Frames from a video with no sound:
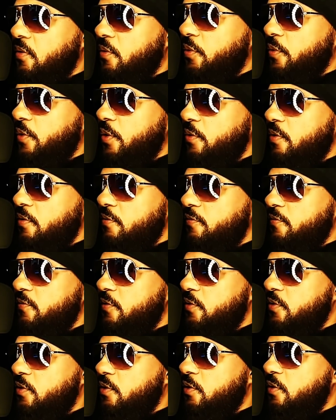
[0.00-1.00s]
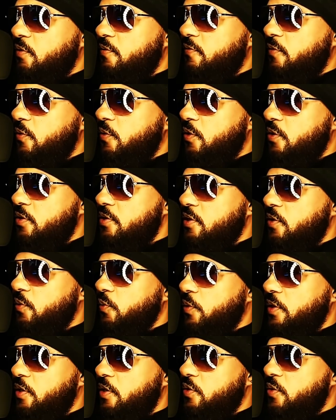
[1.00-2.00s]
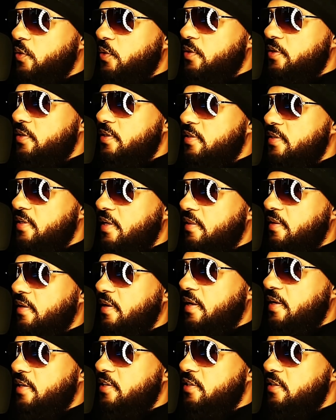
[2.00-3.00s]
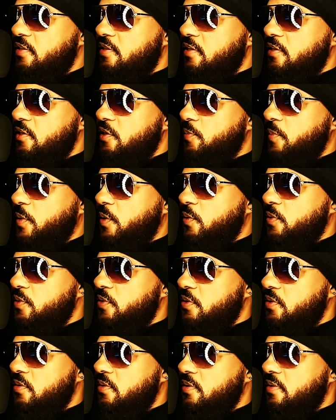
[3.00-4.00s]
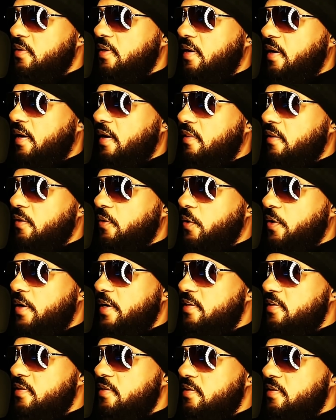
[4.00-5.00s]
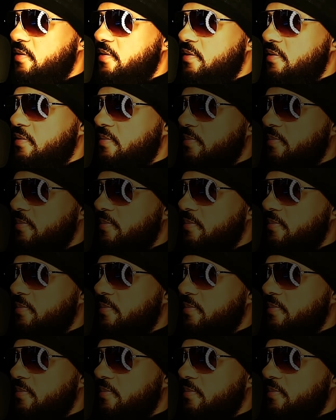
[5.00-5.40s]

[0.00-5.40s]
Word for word: throw the full force and resources at the nation's disposal at the crisis.